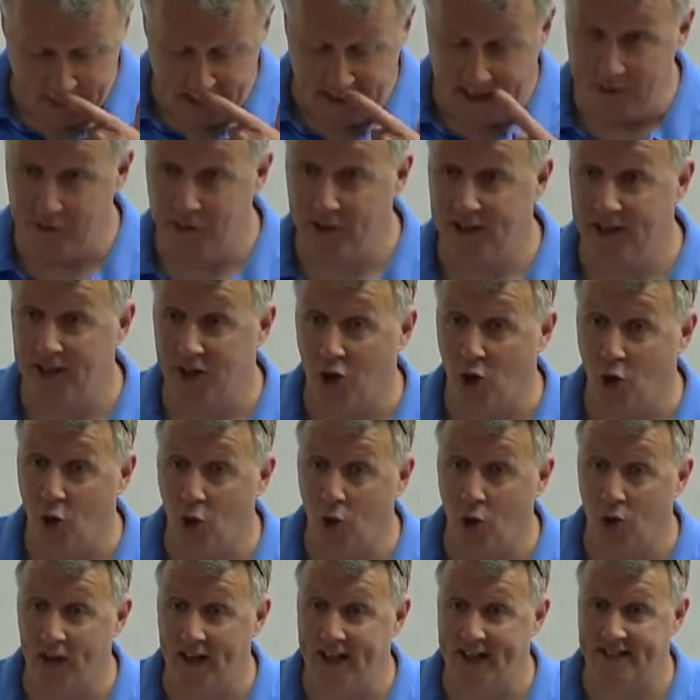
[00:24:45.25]
I've written a
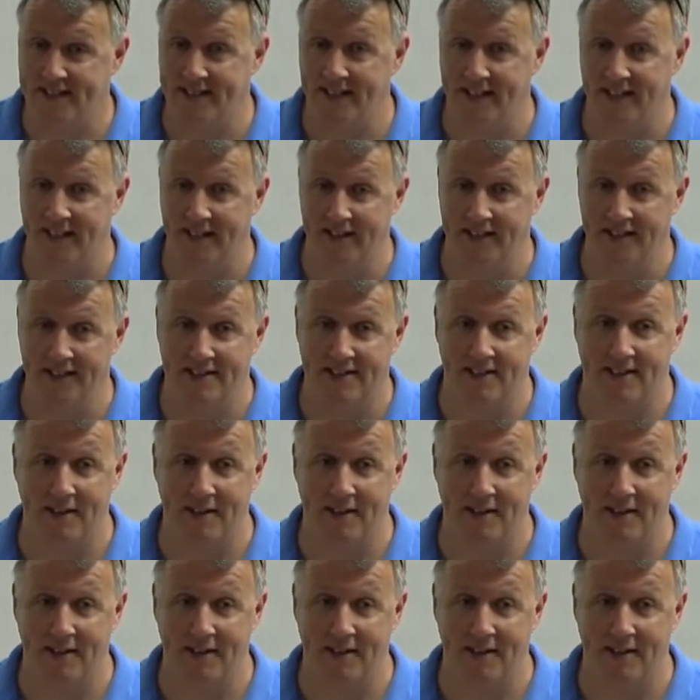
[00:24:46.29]
whole essay on this,